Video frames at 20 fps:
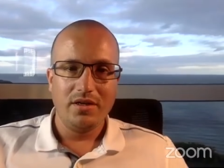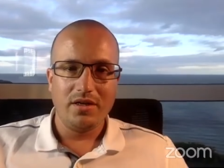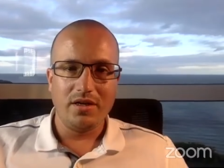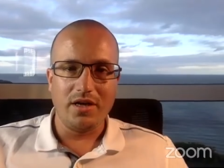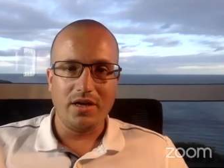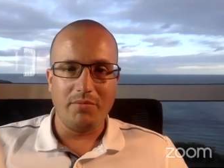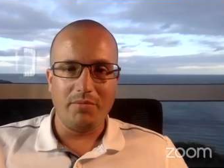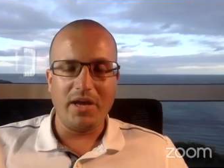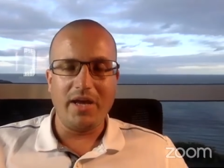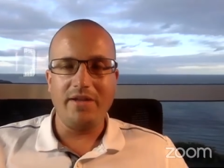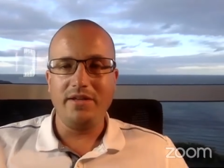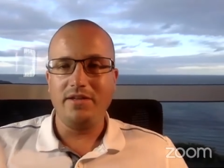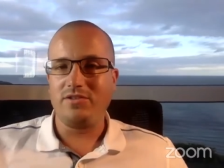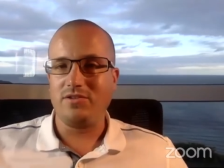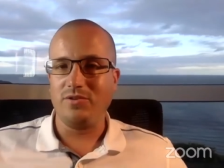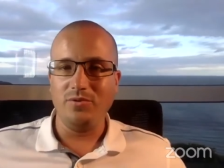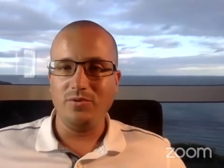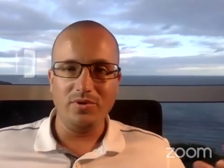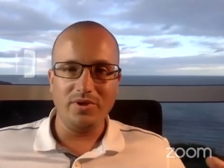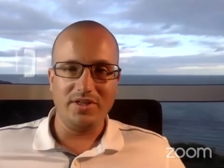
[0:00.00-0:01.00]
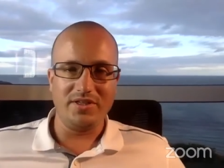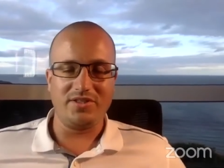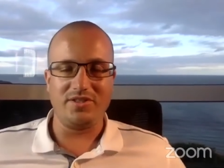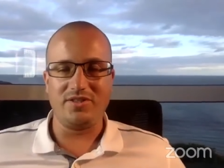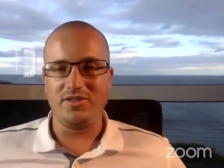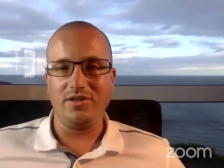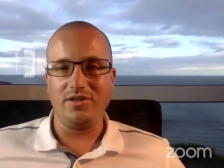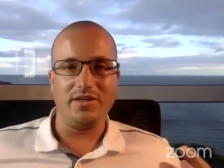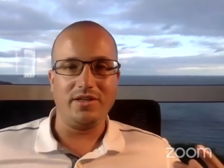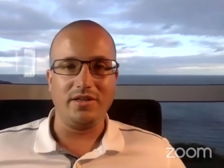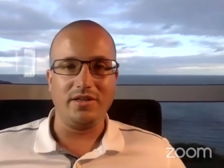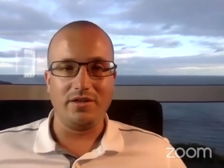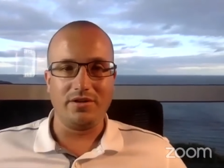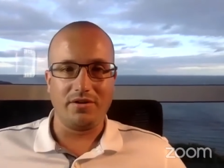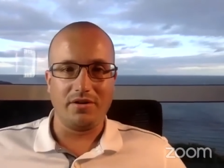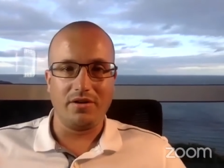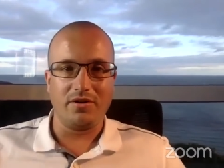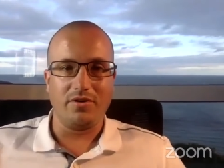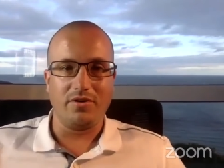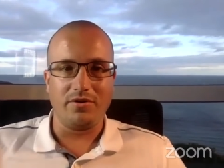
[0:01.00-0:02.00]
And it's all this
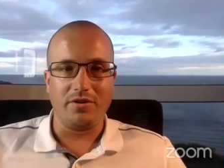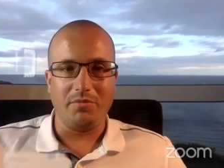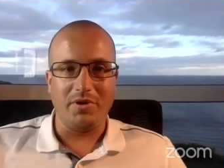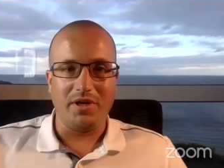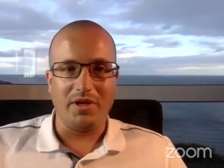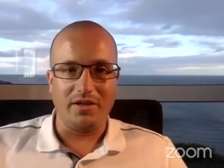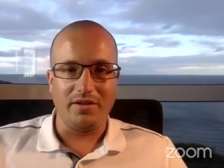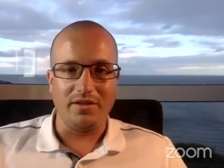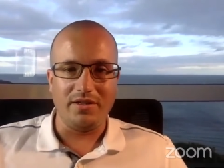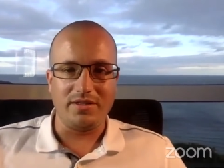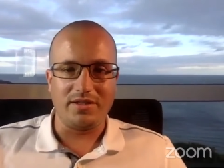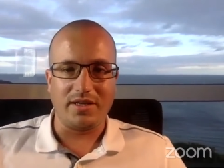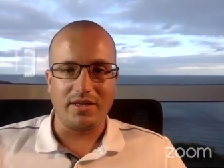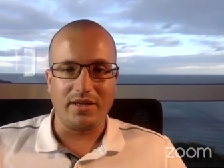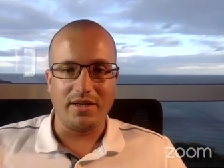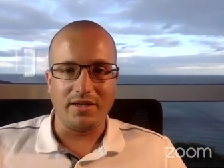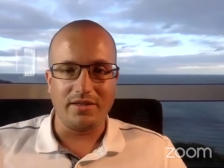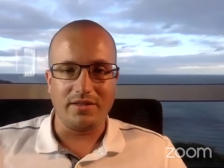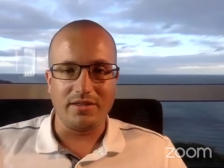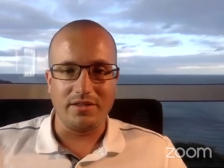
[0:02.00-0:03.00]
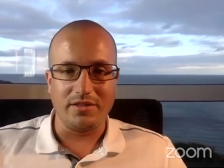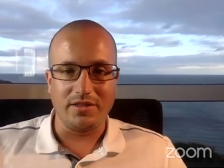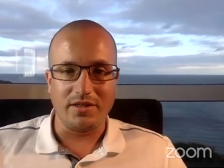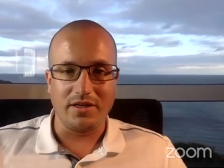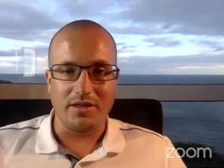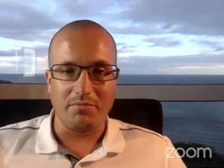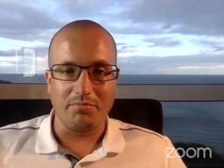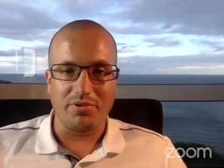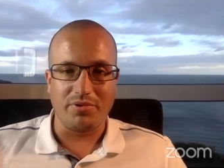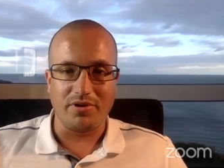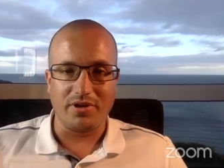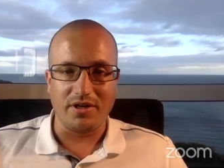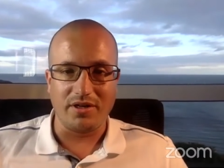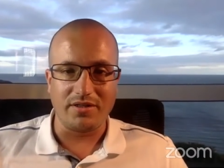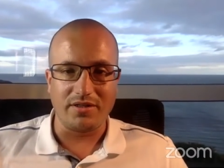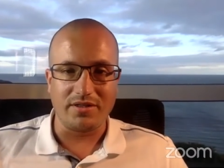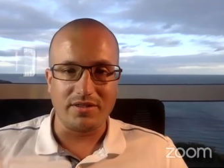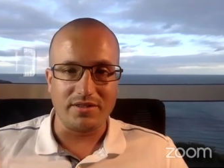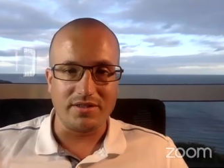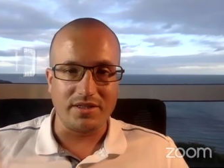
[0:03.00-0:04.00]
circular economy and these connected
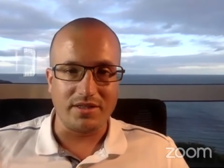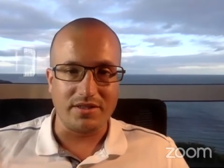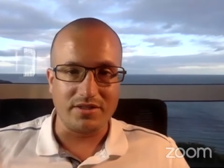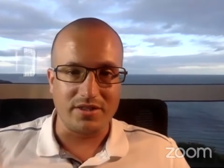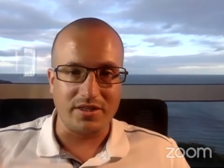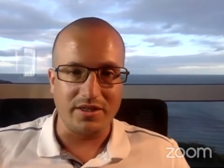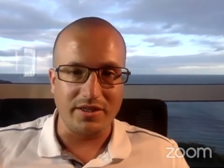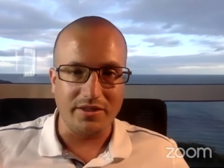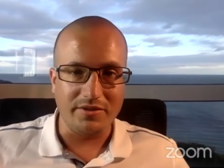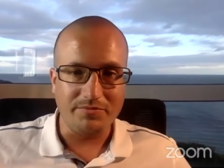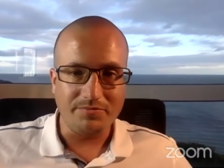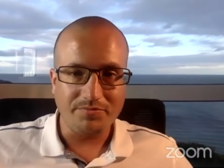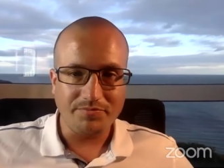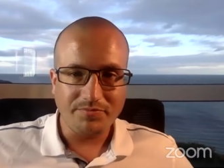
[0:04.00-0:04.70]
products, essentially.